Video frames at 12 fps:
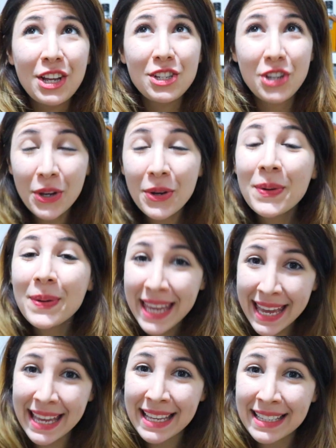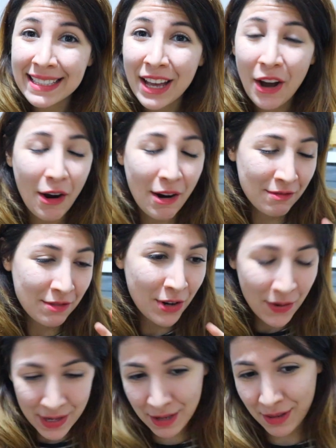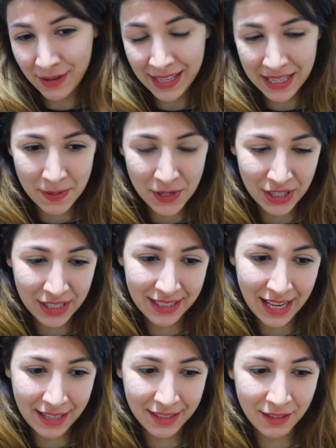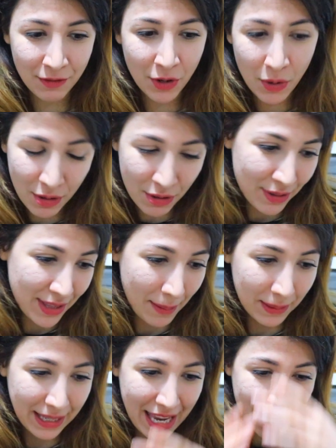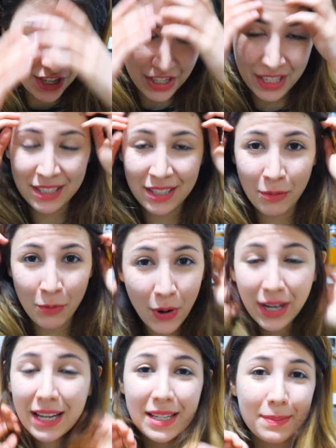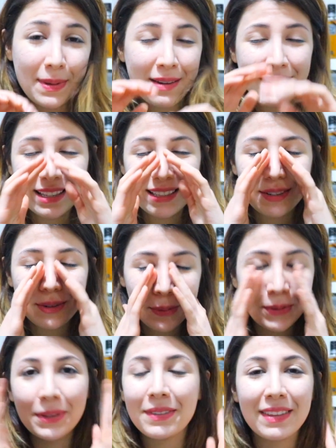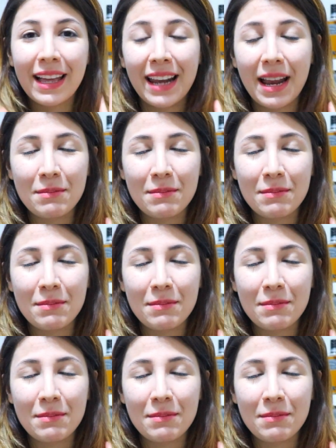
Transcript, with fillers: two years of going through the admissions tests, of going through the applications, of the work experience and all of that.